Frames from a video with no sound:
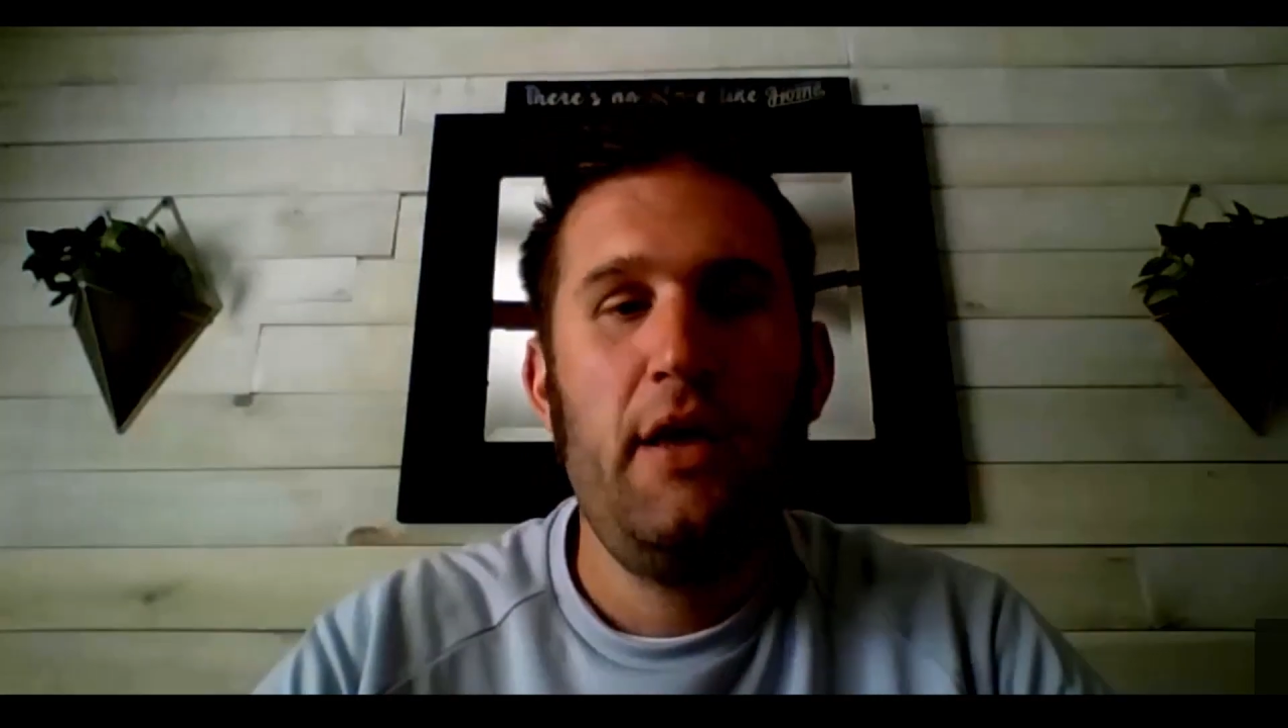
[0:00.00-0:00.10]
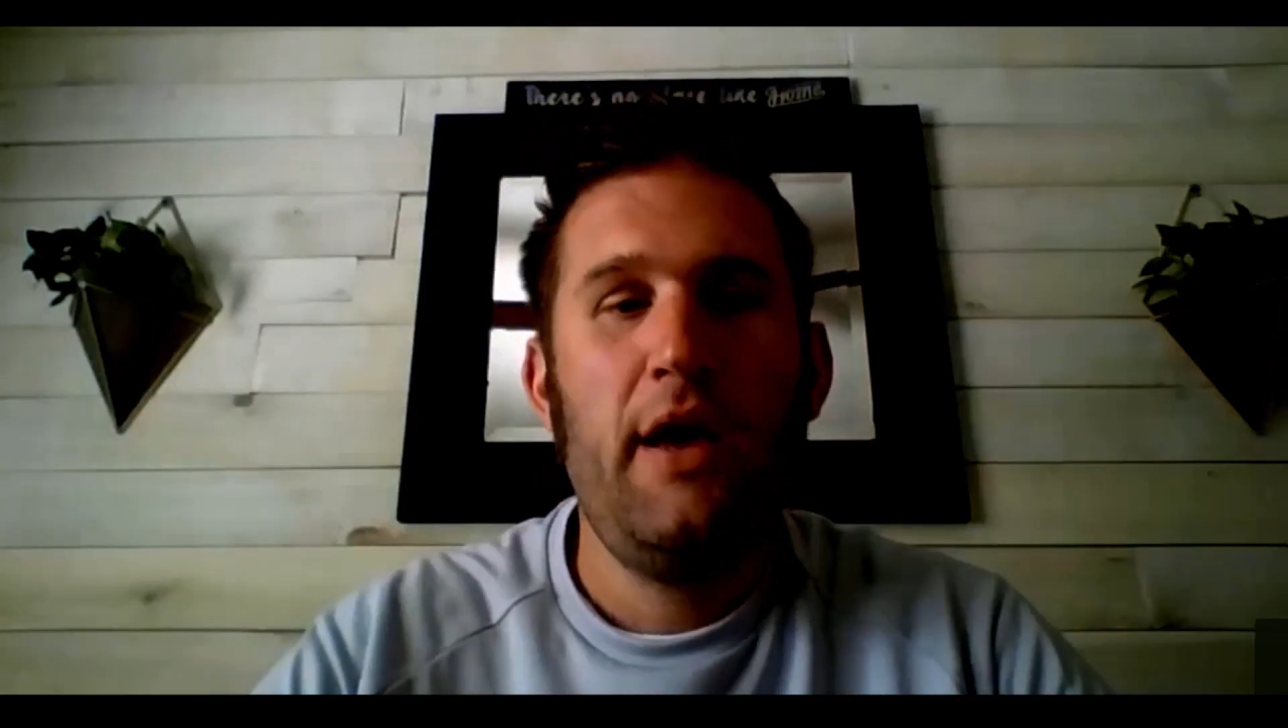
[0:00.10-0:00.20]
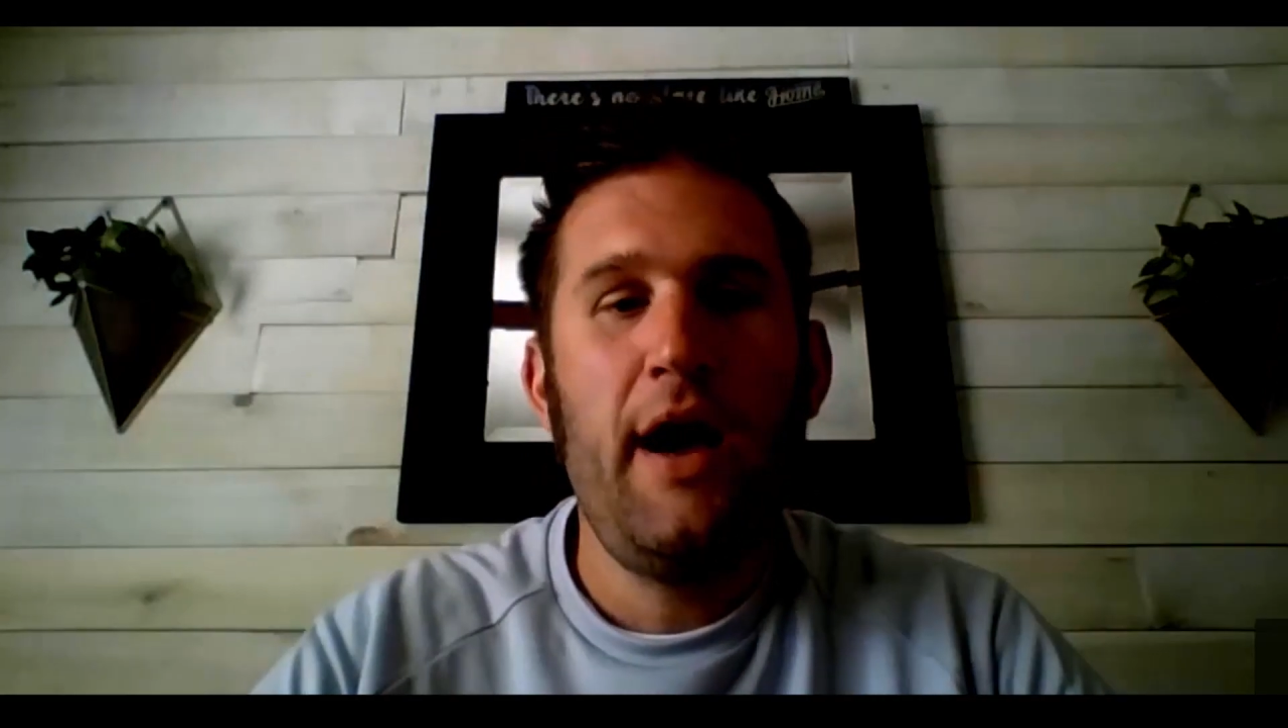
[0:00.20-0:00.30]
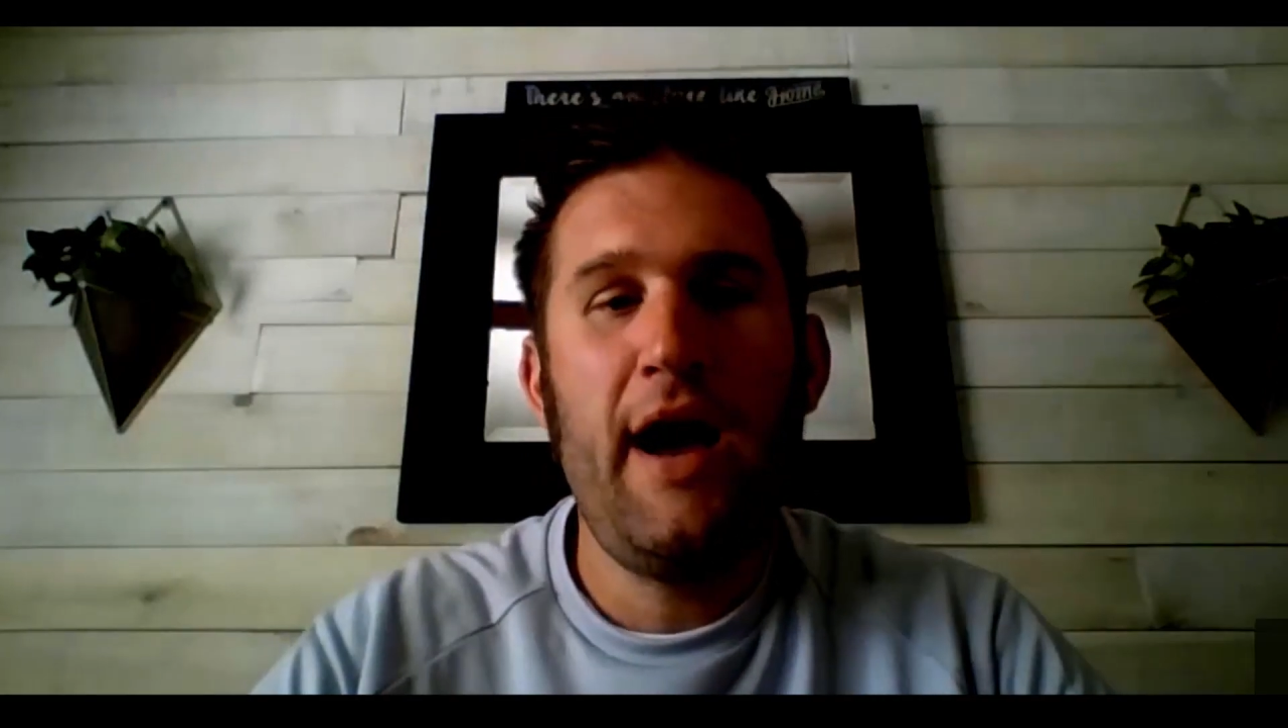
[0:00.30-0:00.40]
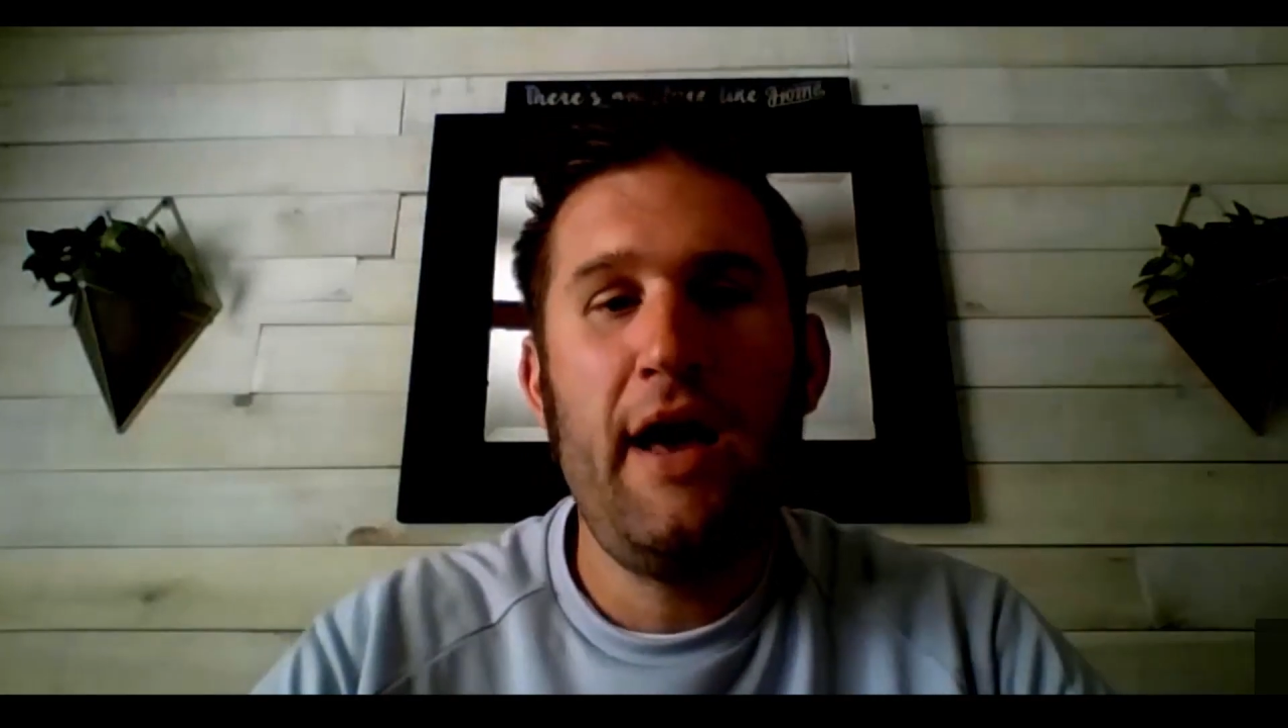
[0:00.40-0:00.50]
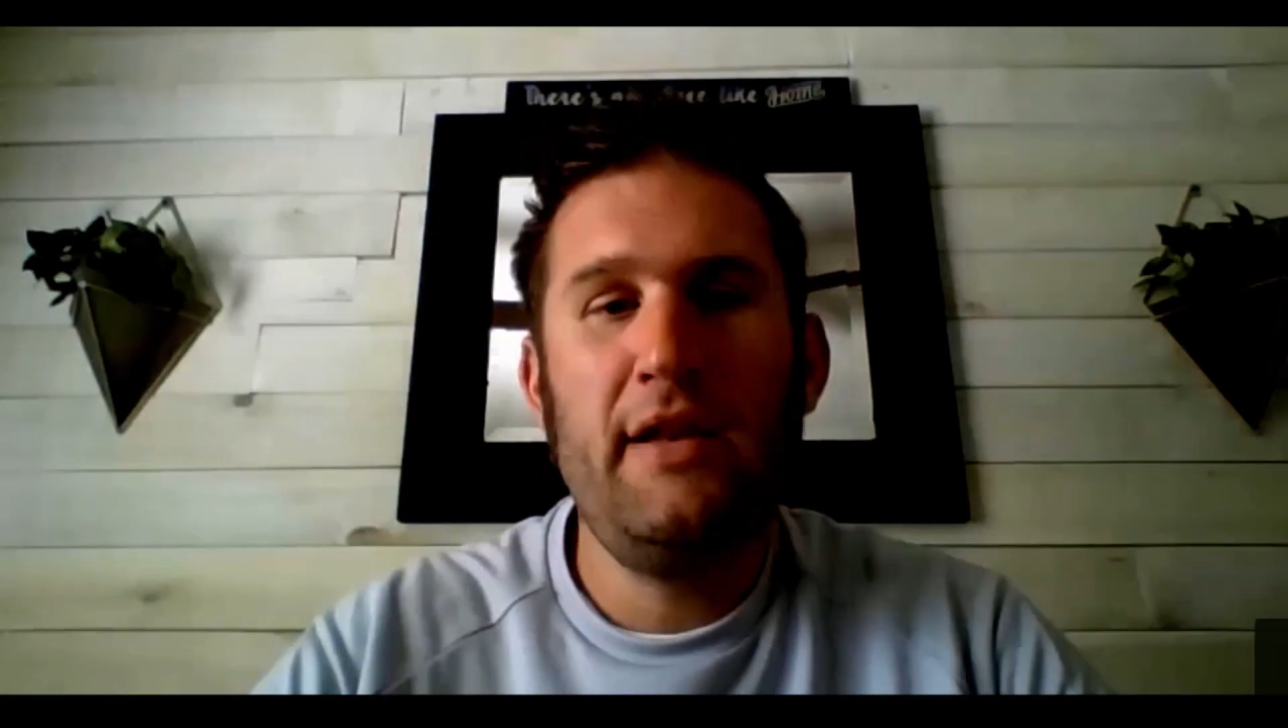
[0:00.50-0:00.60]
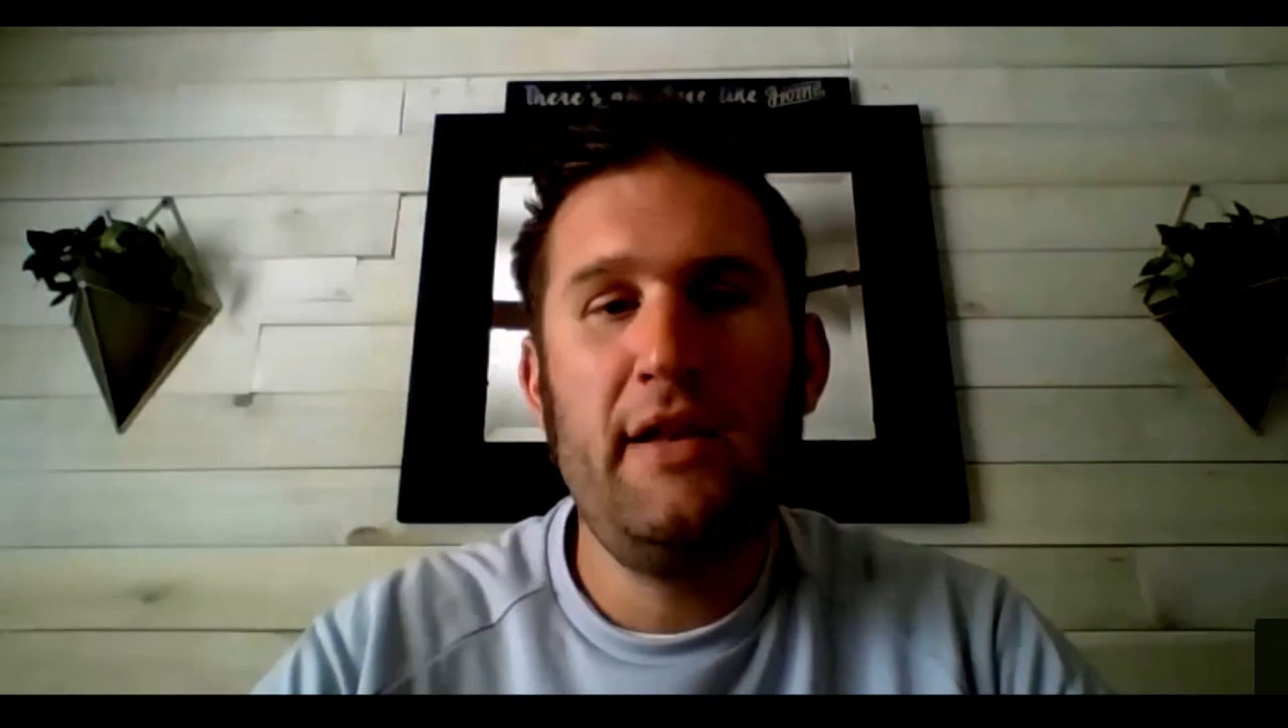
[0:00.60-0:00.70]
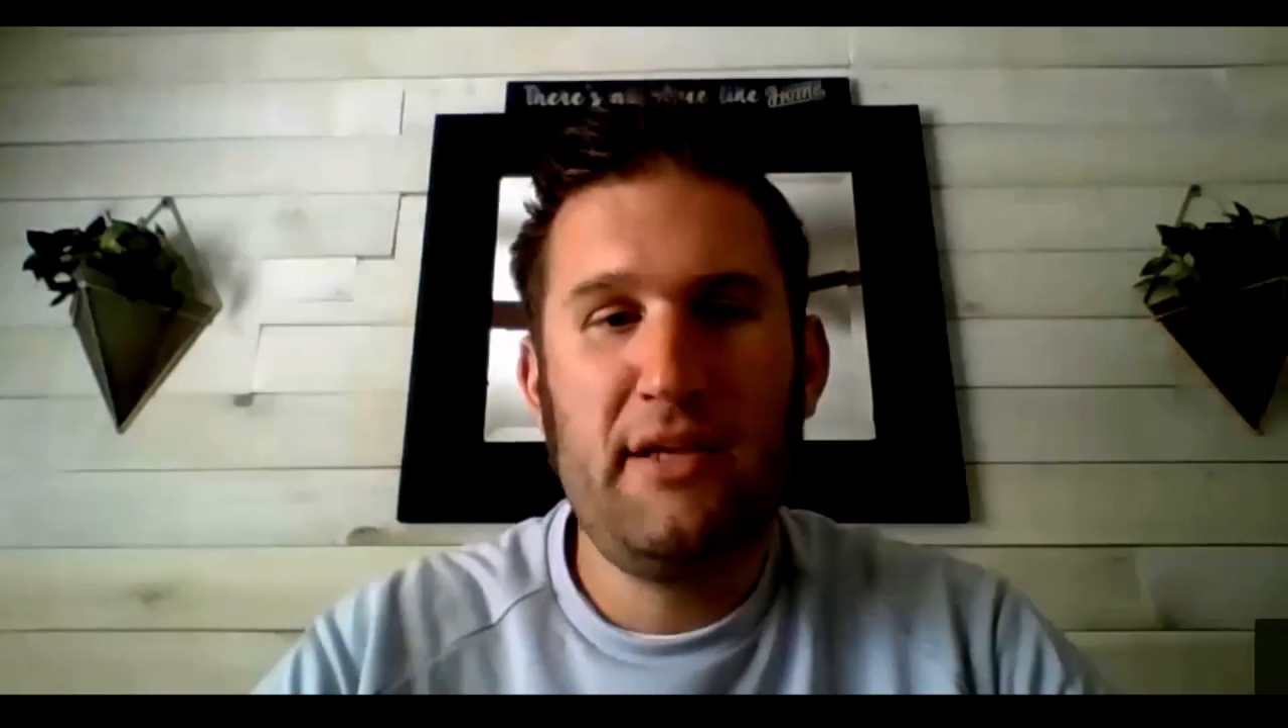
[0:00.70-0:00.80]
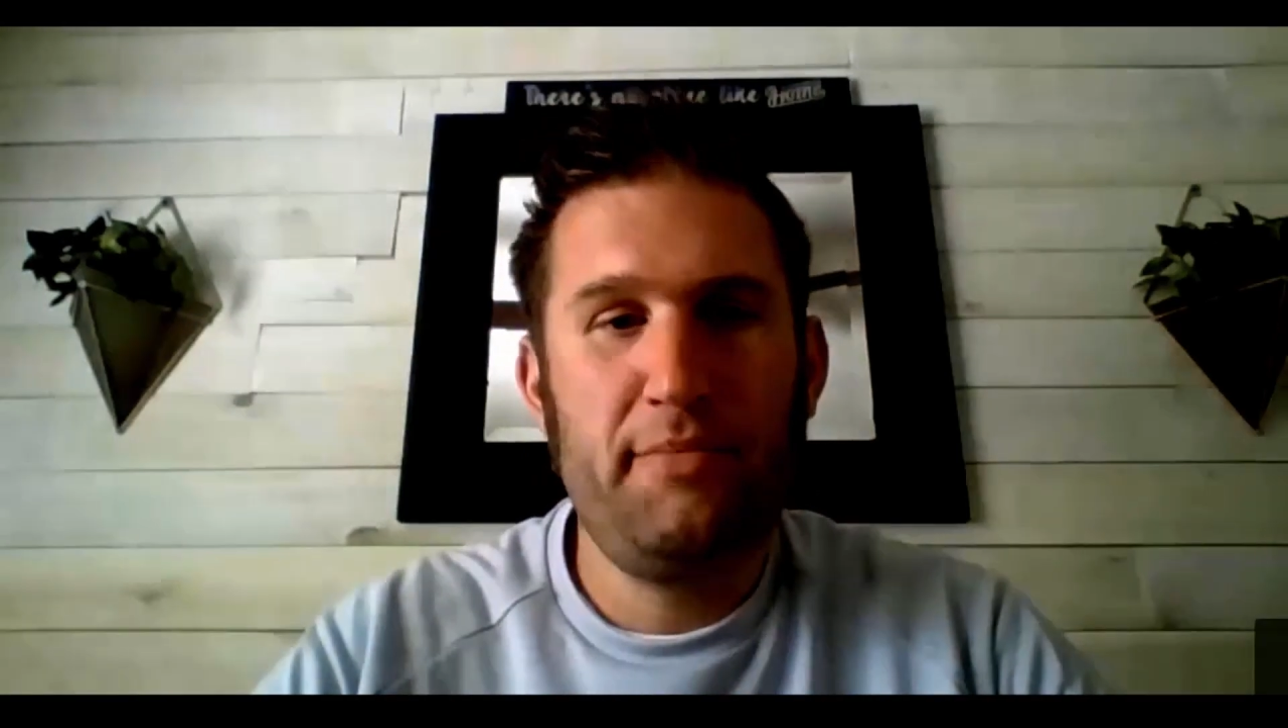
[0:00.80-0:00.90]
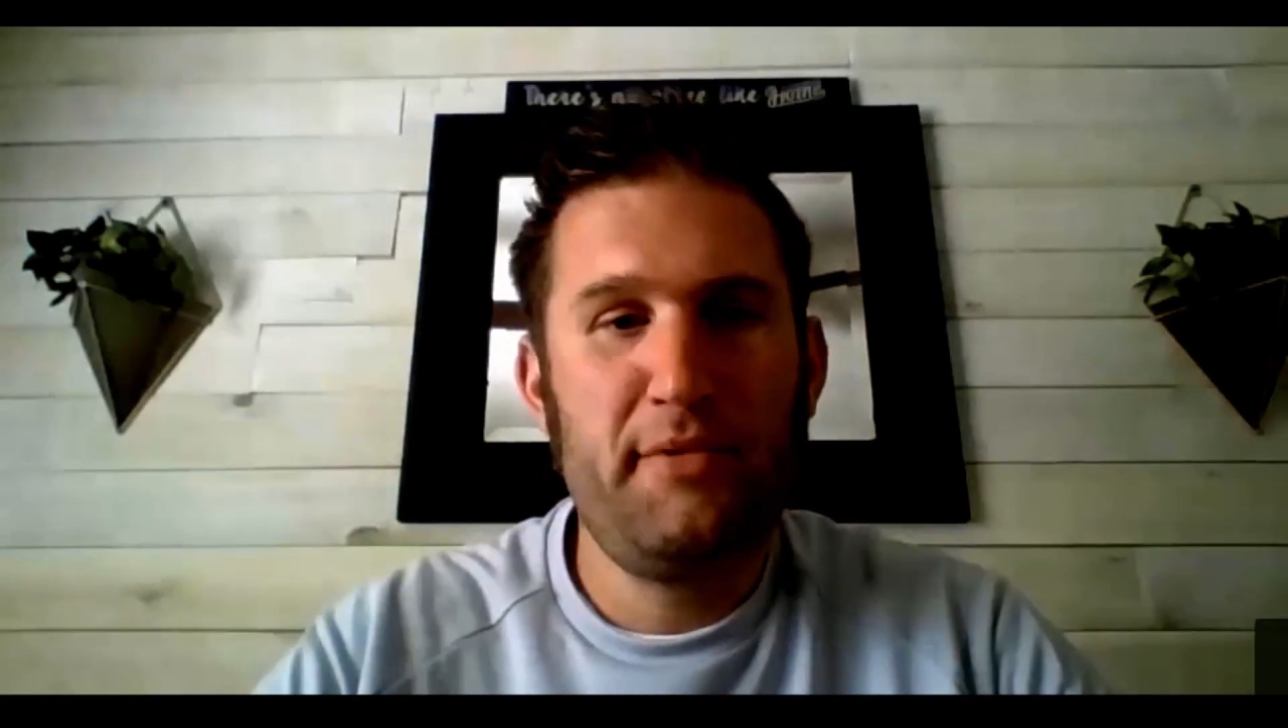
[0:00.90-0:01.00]
on
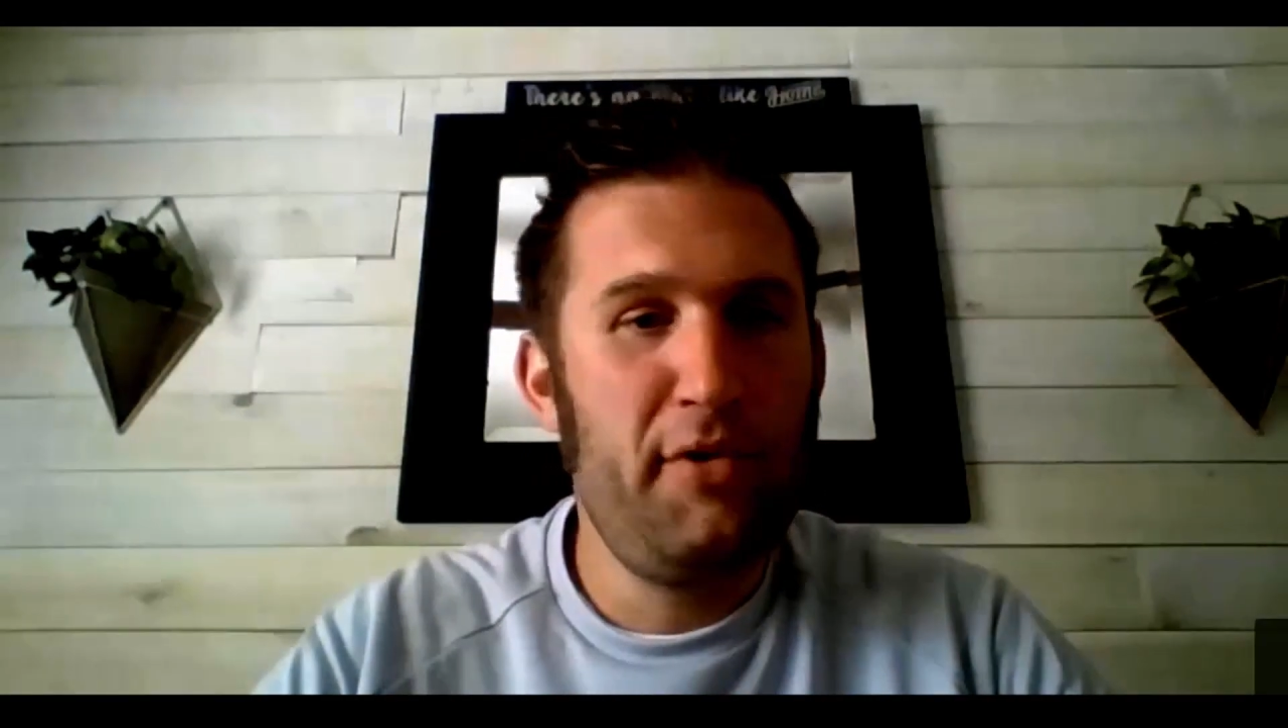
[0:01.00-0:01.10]
September